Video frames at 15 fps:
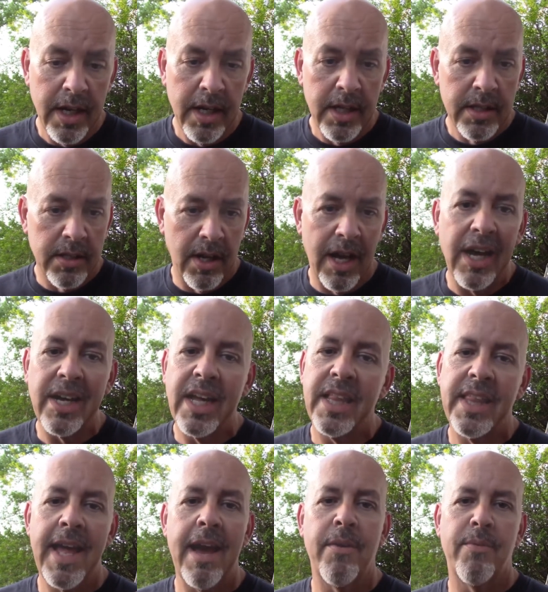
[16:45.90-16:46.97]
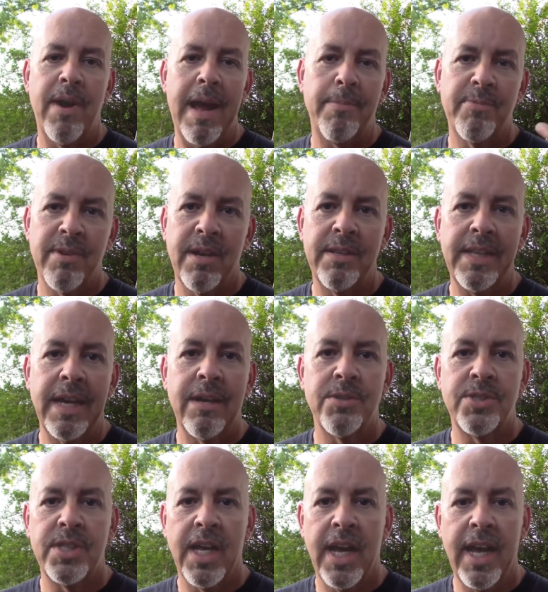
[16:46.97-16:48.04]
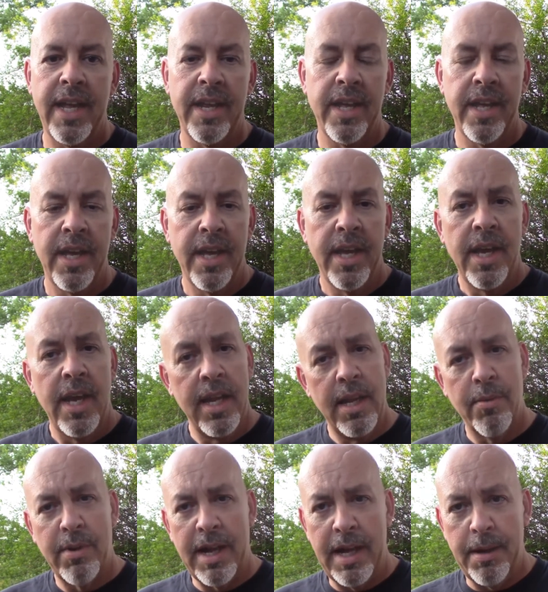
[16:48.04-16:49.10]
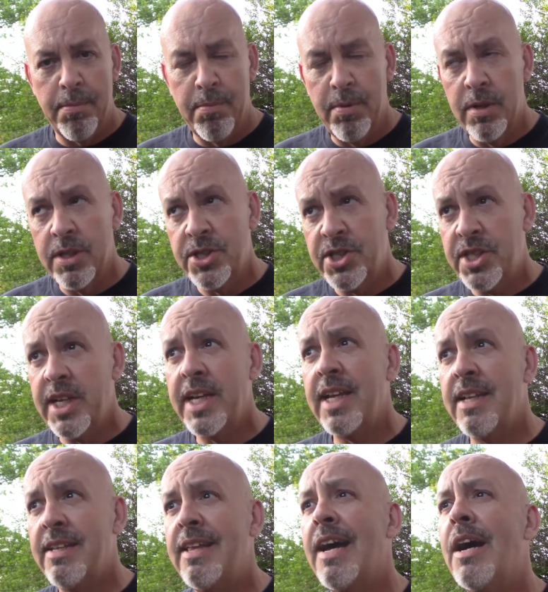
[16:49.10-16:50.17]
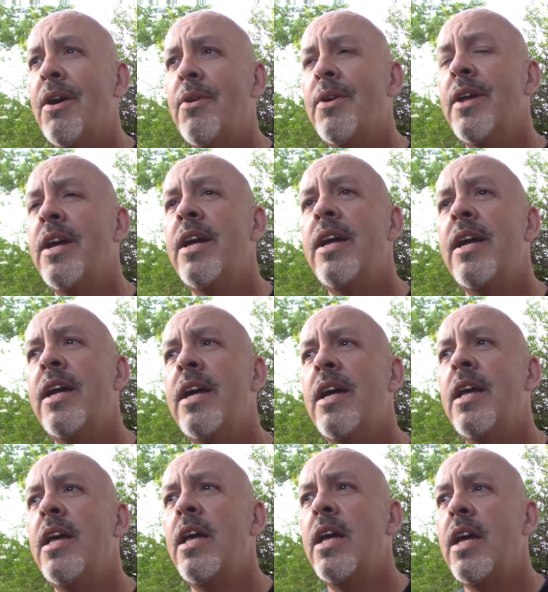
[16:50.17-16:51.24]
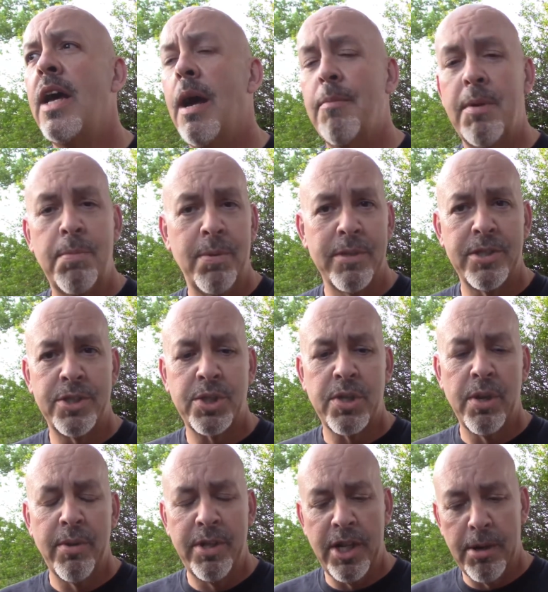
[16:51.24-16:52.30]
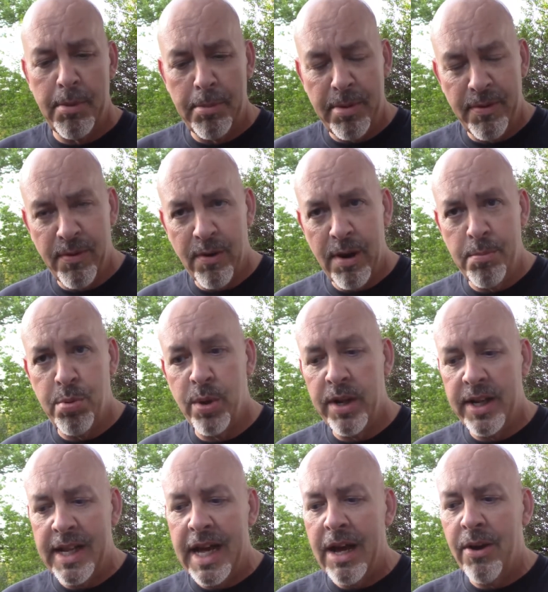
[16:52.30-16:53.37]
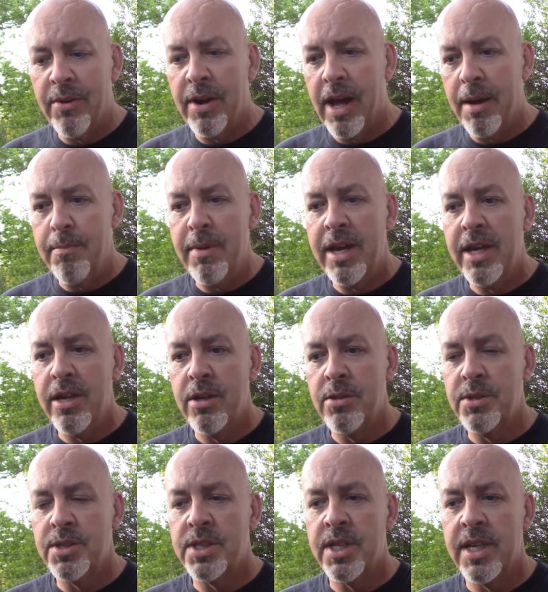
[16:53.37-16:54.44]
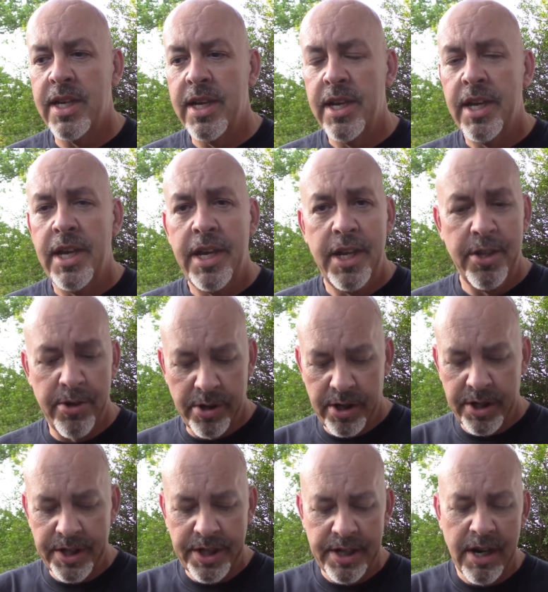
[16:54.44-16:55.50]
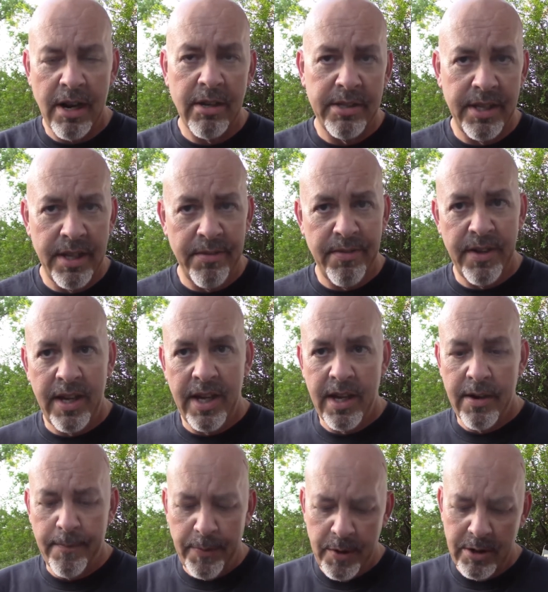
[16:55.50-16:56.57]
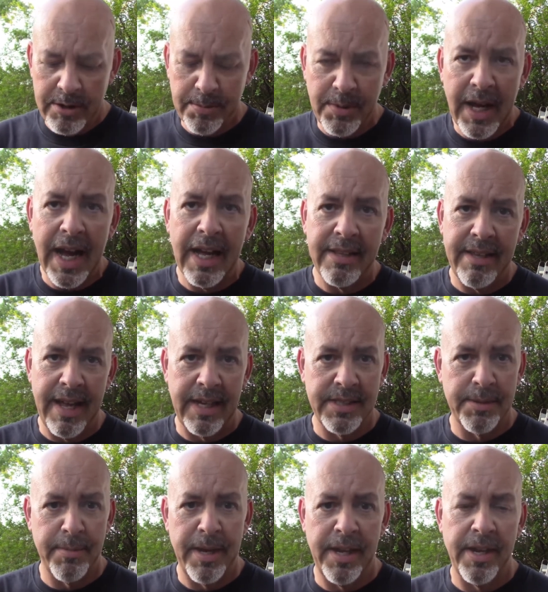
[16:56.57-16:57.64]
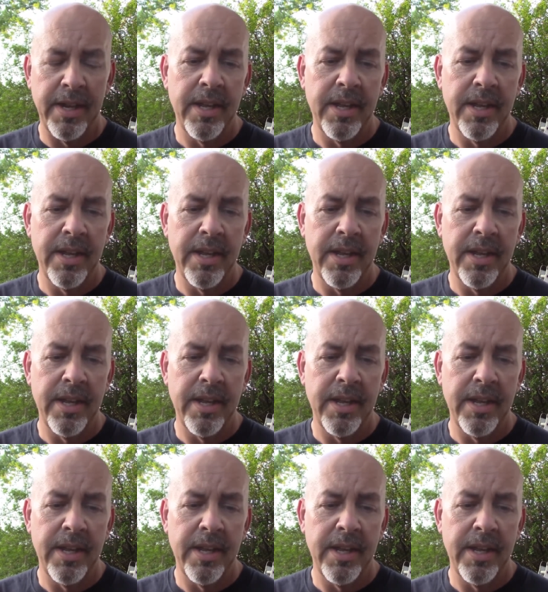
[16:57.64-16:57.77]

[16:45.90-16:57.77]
So I'll get that wrapped around the outside and then when I stick it down I'm going to put the screw in there, but before I put it down, I may use either clear RTV or some contact cement.